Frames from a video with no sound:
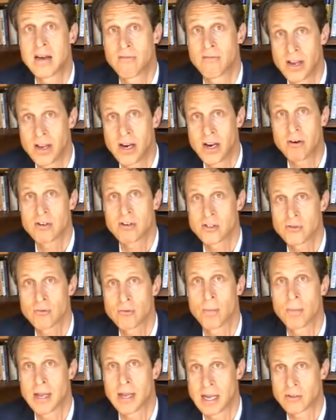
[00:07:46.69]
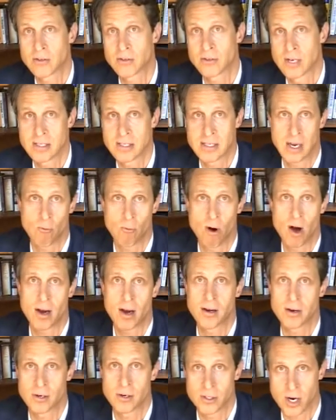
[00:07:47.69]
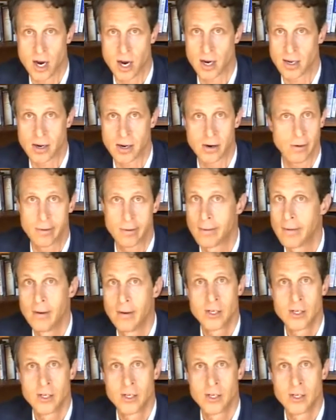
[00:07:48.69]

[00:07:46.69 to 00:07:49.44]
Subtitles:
of vigorous aerobic exercise like walking or jogging or